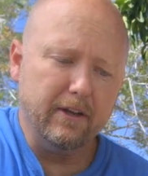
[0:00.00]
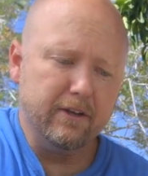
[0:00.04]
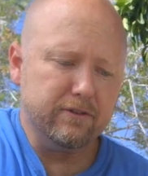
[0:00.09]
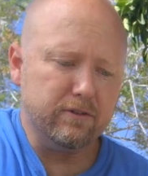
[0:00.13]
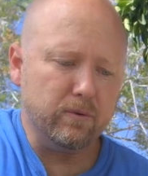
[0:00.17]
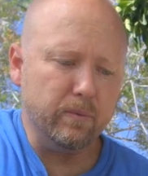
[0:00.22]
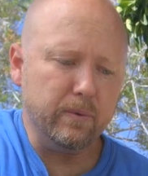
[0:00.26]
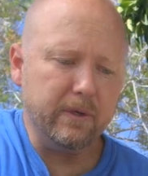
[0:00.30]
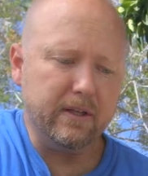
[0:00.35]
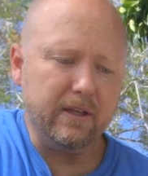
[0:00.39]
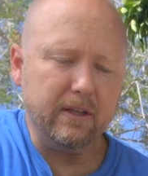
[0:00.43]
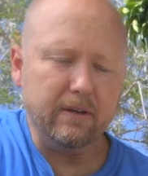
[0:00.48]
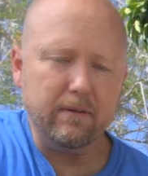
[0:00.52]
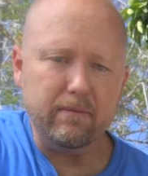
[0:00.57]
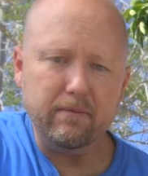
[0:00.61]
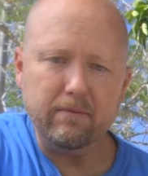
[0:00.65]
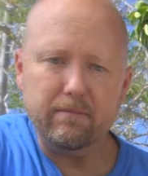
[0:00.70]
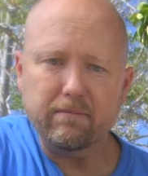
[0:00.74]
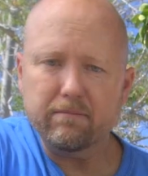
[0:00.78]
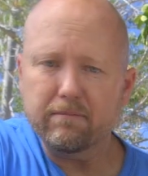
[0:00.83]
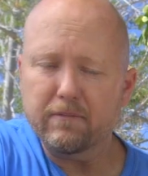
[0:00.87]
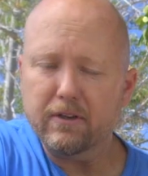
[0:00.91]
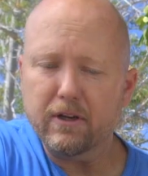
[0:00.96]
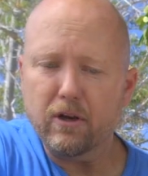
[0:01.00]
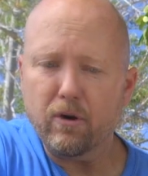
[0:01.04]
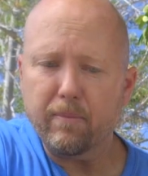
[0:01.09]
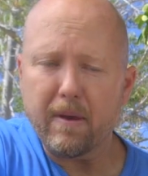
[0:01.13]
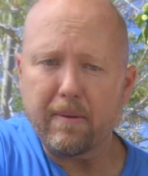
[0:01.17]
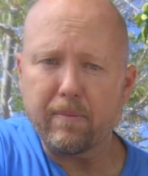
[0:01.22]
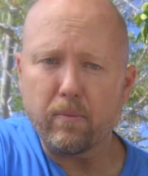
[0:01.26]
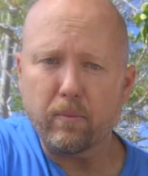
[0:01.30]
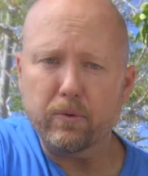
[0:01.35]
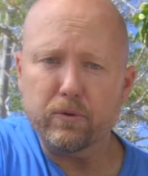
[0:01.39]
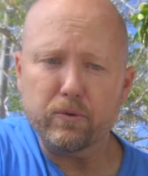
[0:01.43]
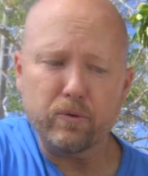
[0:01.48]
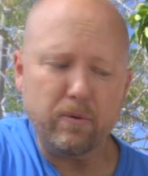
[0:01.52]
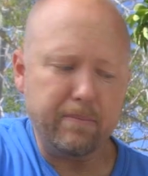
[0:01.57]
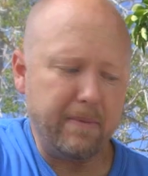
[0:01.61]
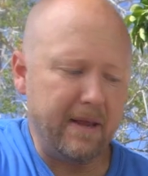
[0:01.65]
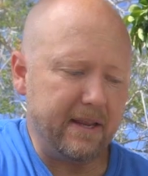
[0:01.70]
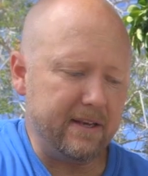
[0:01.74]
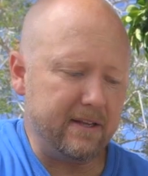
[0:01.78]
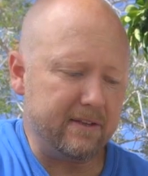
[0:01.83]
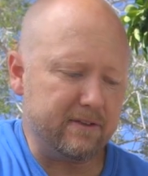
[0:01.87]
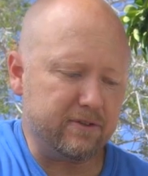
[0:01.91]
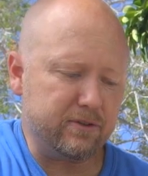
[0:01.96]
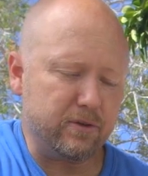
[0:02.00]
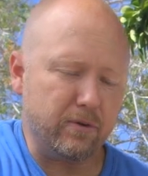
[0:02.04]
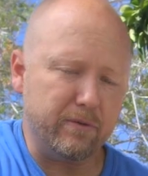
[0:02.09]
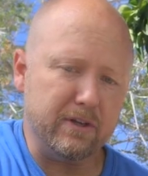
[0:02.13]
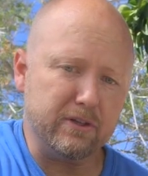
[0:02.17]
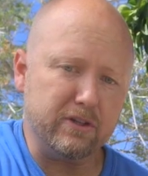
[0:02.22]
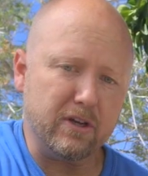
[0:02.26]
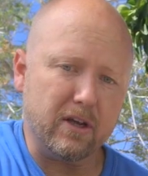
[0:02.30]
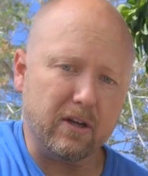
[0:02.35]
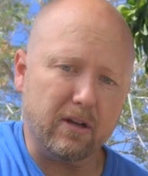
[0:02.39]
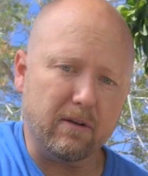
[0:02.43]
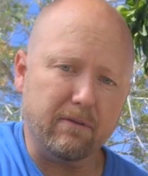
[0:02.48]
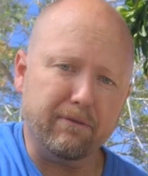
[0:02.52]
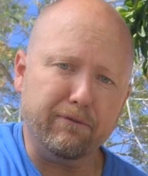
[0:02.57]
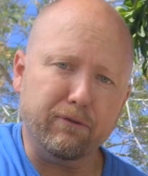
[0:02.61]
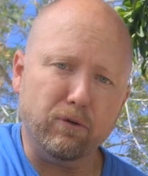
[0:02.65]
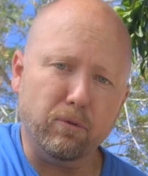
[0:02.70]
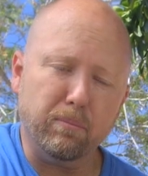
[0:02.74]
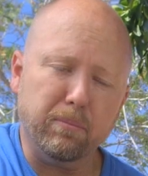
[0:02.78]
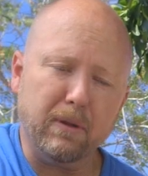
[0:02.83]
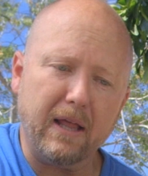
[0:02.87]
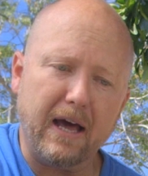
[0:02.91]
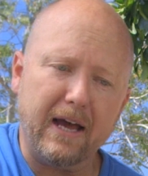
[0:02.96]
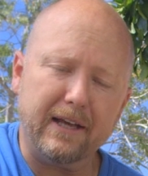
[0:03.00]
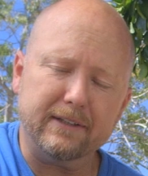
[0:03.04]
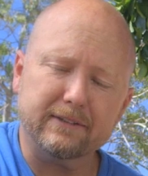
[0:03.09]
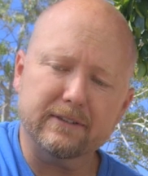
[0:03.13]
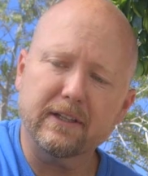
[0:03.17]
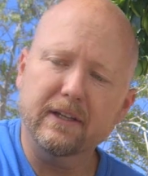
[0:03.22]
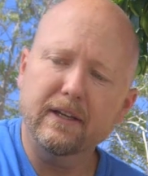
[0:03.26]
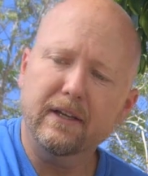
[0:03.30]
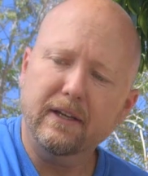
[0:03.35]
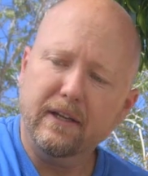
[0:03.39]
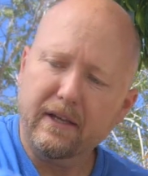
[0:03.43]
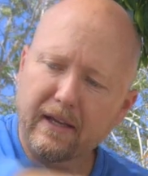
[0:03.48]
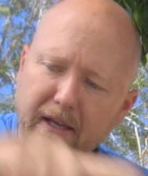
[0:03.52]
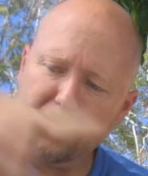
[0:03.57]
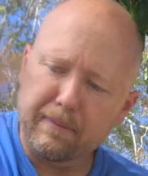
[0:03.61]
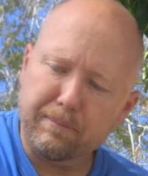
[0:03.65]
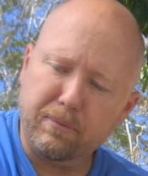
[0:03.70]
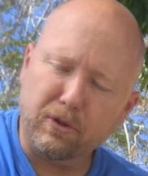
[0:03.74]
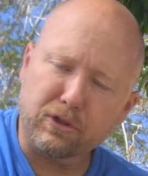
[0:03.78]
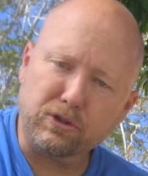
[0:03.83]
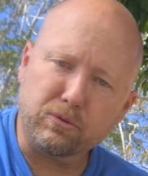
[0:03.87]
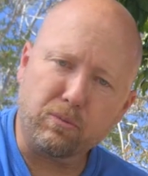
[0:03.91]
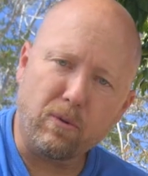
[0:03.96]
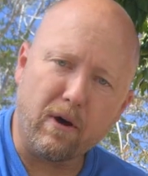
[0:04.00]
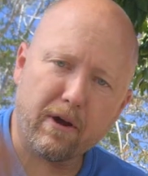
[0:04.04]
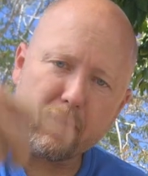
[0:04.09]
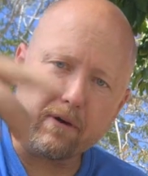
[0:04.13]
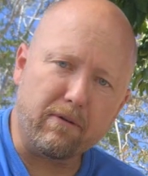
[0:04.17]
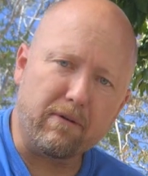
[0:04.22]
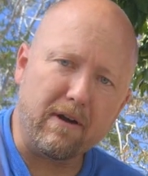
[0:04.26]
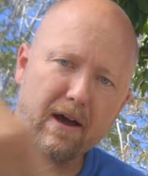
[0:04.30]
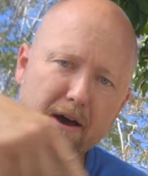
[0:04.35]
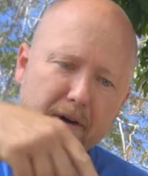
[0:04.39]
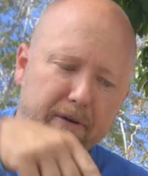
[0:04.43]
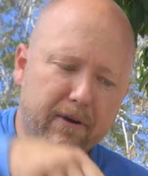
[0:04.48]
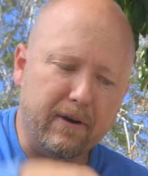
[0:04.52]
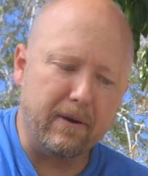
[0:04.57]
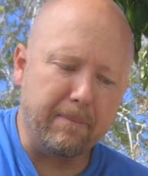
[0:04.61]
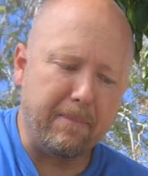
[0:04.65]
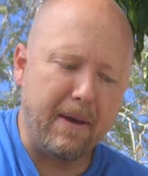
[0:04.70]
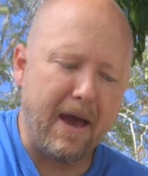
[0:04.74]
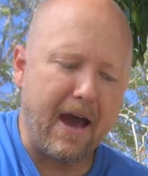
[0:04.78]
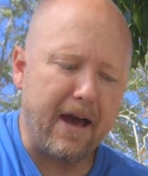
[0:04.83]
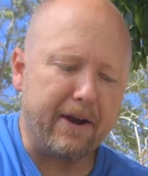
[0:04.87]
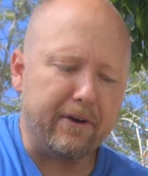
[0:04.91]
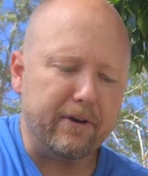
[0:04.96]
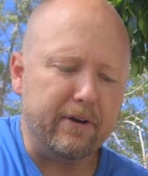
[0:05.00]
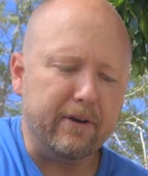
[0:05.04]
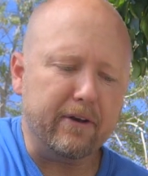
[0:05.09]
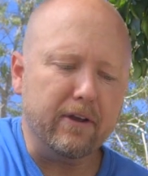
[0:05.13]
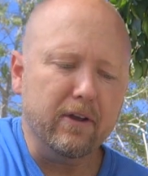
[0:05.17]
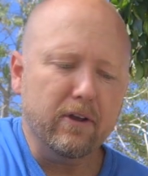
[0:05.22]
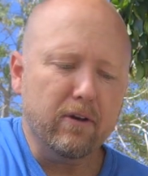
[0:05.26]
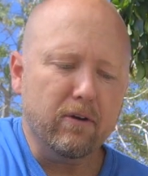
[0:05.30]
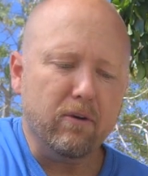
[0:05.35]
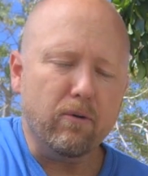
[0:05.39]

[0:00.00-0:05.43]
So we can, you know, maybe when we're doing maintenance, turn the jet on full blast and push water around in a pattern.